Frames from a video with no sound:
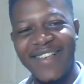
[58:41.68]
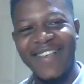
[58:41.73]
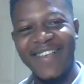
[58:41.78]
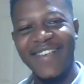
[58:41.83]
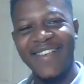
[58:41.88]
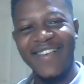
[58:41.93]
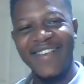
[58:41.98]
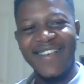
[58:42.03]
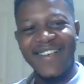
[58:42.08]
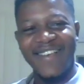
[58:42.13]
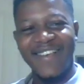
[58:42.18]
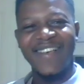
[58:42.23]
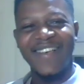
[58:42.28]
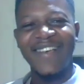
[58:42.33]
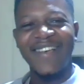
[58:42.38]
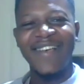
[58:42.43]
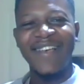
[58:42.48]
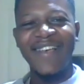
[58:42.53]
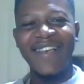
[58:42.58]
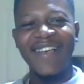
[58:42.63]
stop learning. It's one
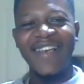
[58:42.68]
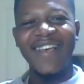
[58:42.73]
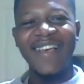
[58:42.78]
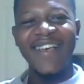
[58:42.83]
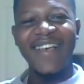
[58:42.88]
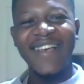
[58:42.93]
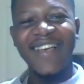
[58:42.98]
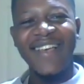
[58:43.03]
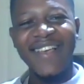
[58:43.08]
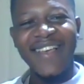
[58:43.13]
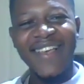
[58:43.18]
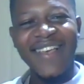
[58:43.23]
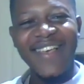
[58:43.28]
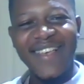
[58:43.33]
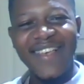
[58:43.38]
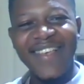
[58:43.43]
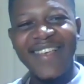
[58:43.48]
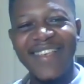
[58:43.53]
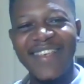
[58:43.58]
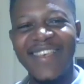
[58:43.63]
of the best things.
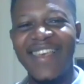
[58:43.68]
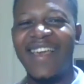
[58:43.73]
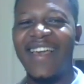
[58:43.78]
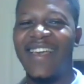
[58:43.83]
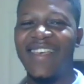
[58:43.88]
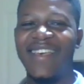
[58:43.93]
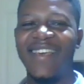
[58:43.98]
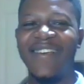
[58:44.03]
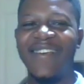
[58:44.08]
Right.